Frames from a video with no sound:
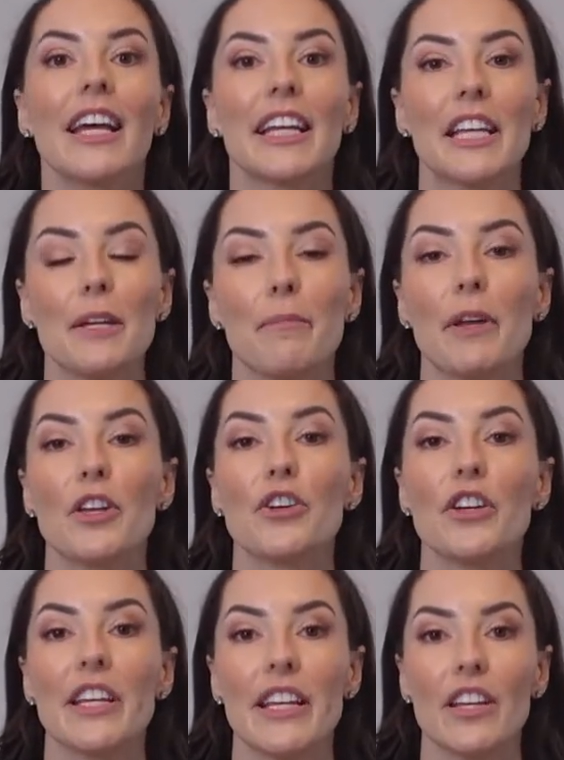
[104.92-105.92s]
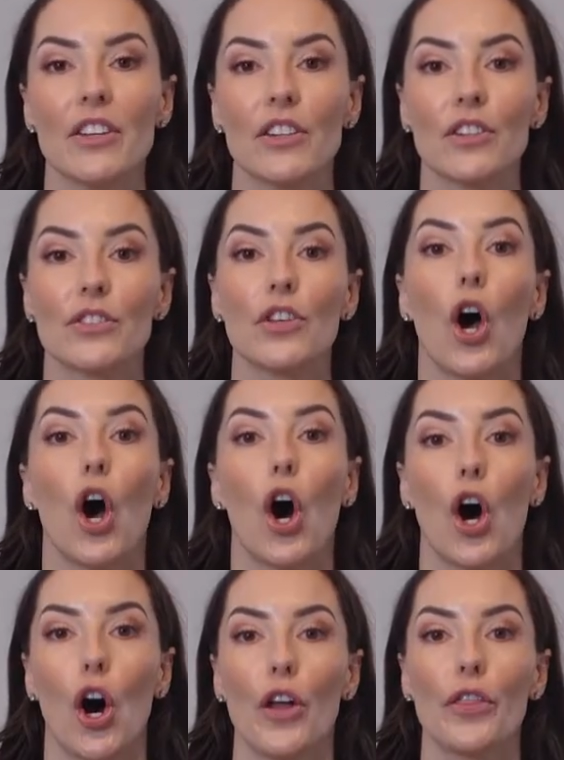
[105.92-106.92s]
Keeping your heels
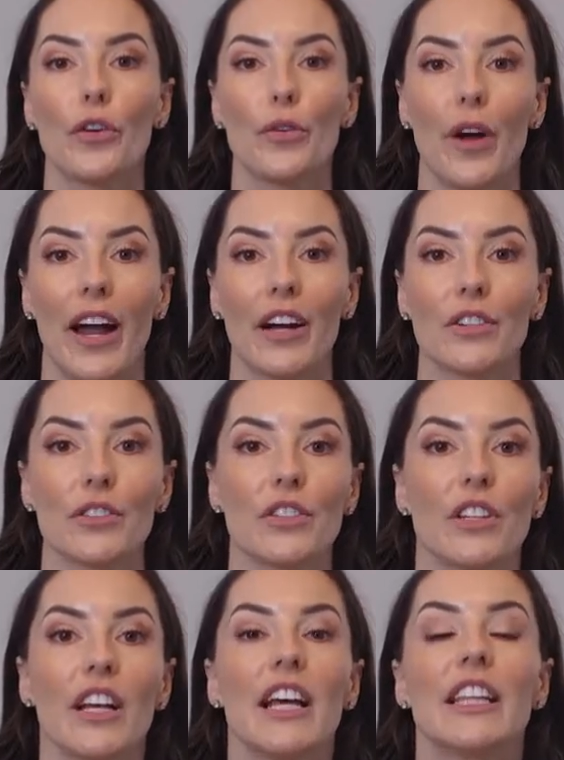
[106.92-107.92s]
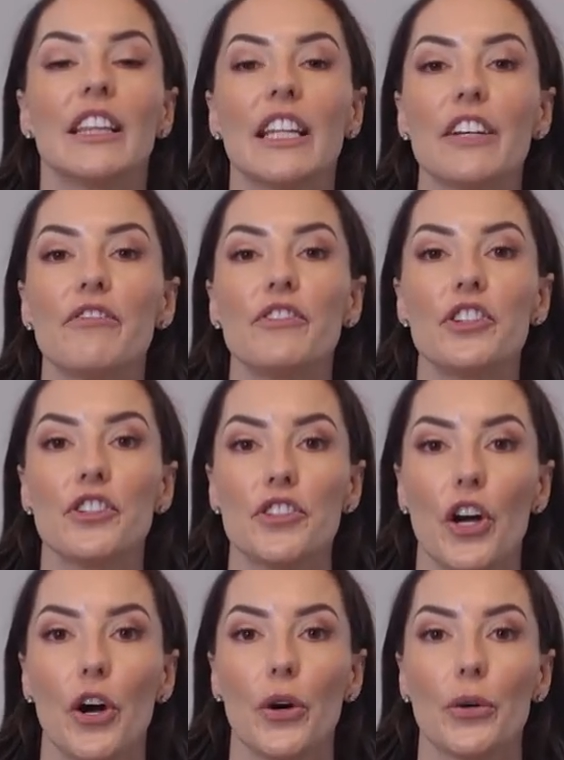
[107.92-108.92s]
on the ground, lift your
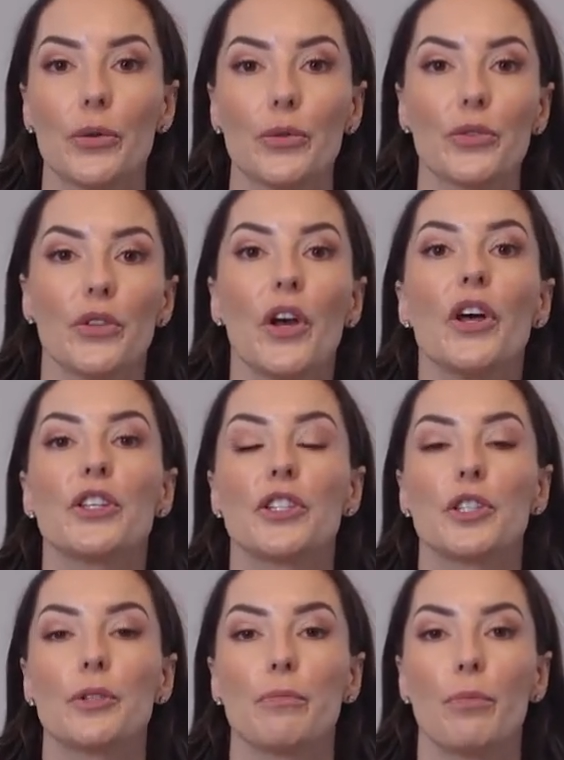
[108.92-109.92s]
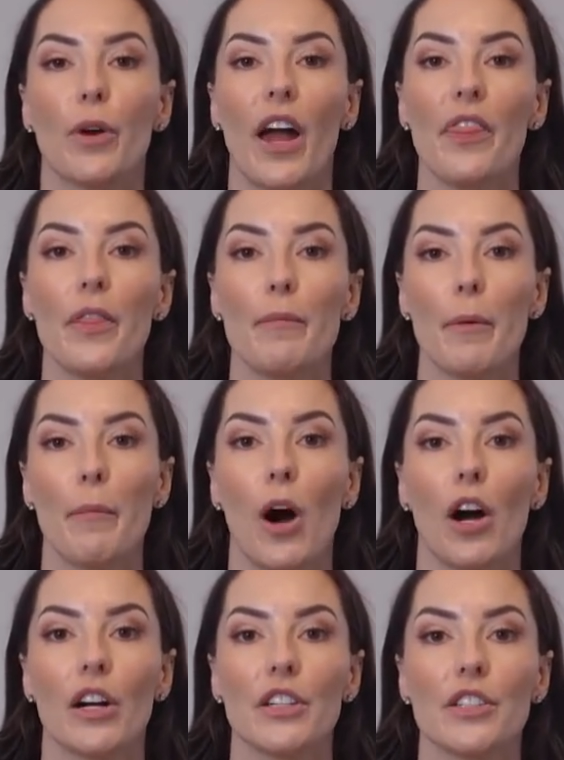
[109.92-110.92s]
toes, spread them
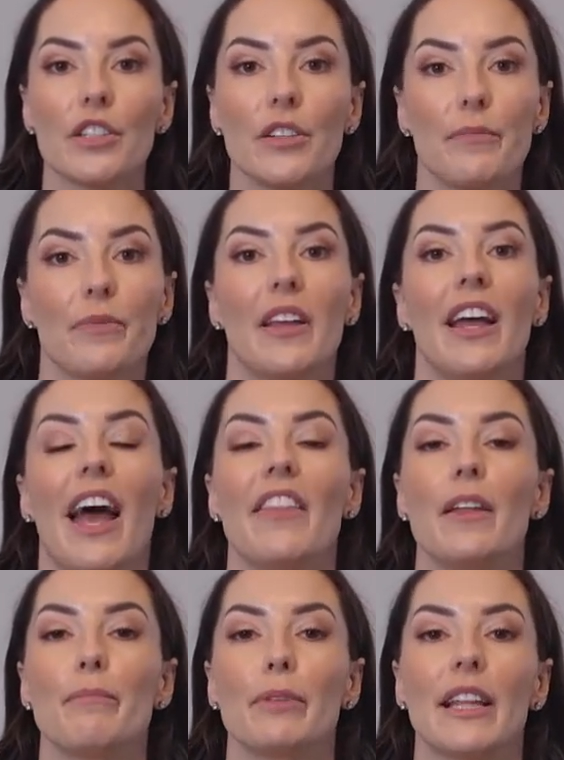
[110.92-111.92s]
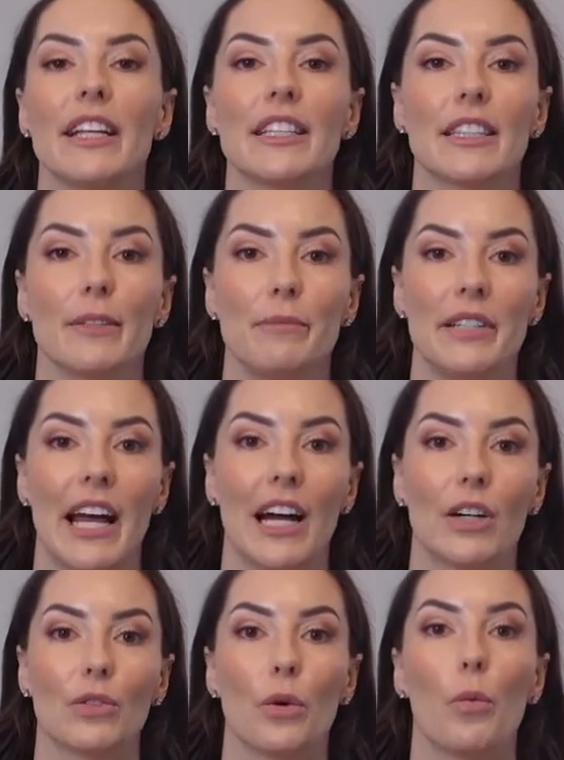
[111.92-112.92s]
apart, and then place them
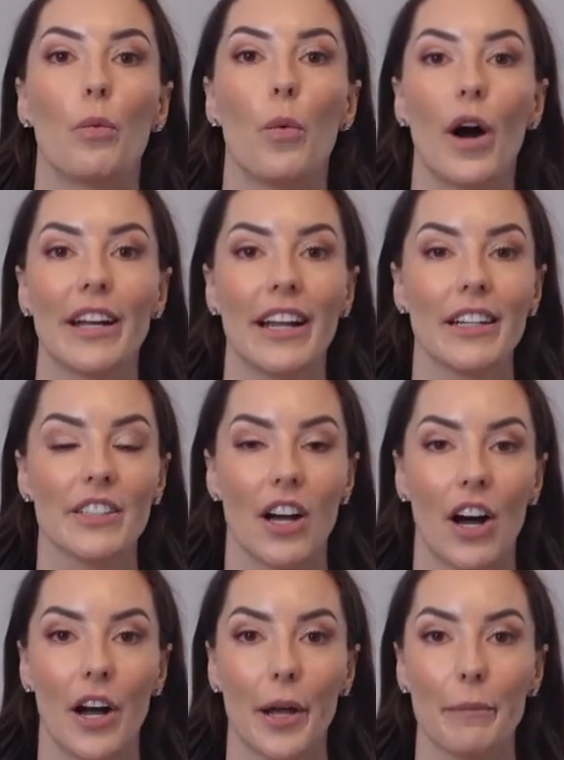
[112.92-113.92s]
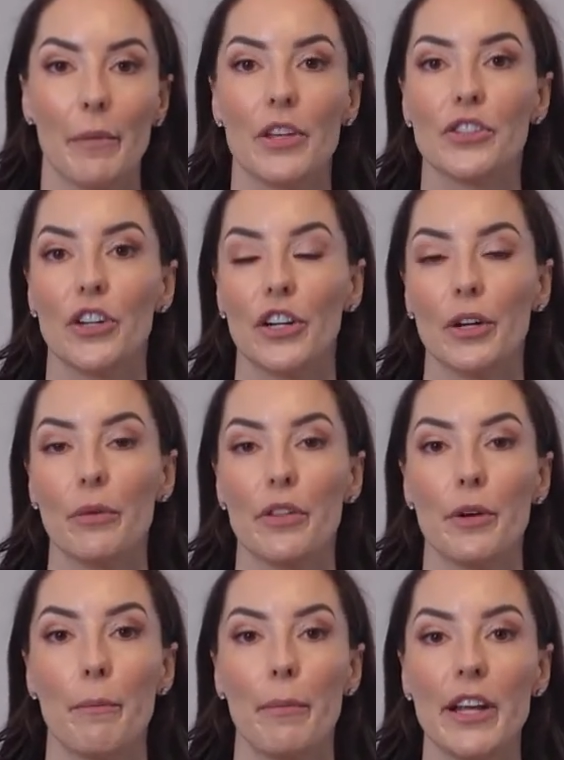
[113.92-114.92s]
down one at a time, starting with
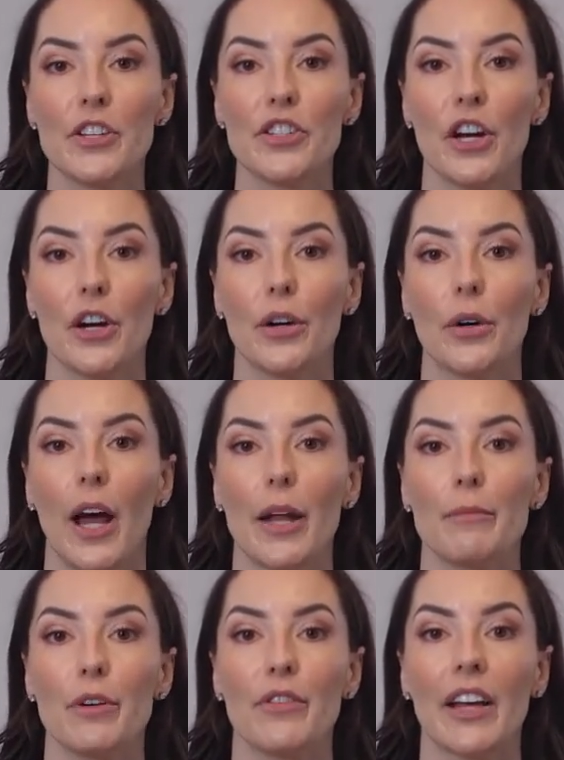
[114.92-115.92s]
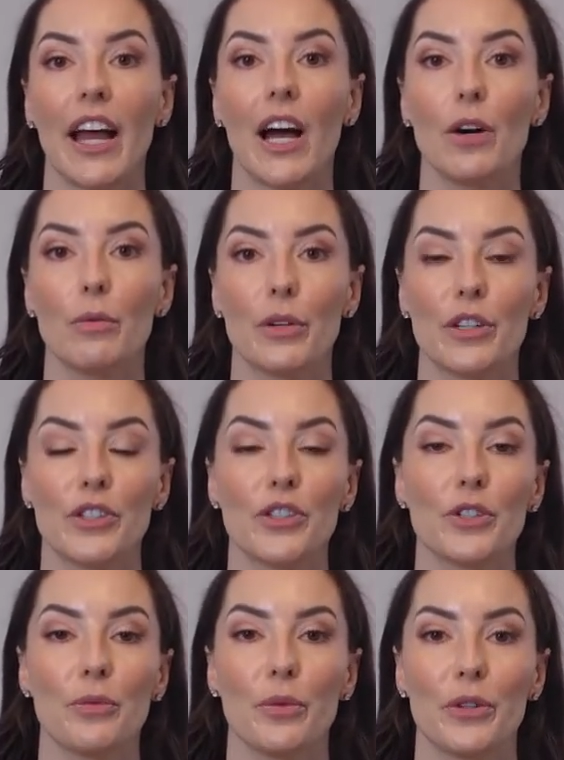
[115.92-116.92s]
your big toe and moving outwards
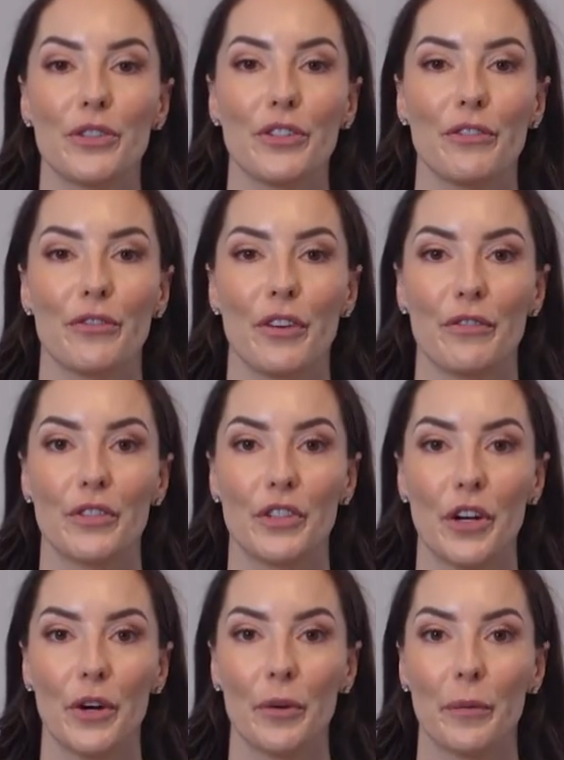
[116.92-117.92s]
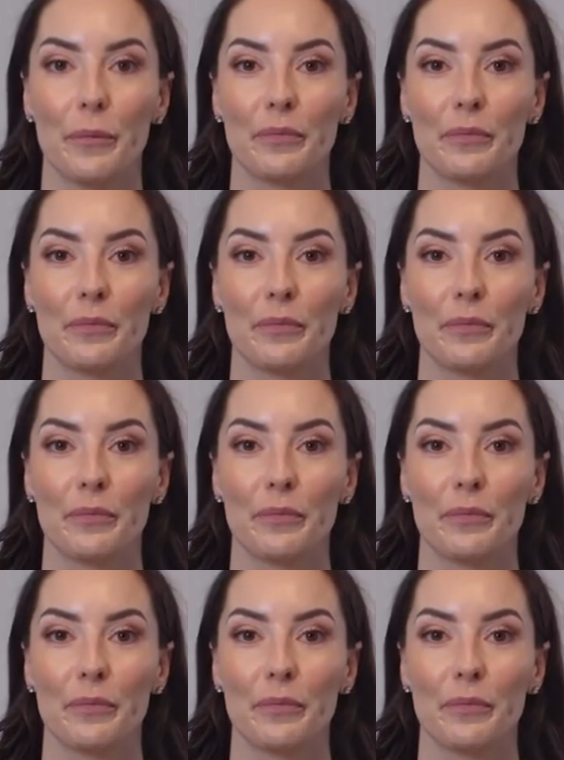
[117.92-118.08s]
towards your 5th toe.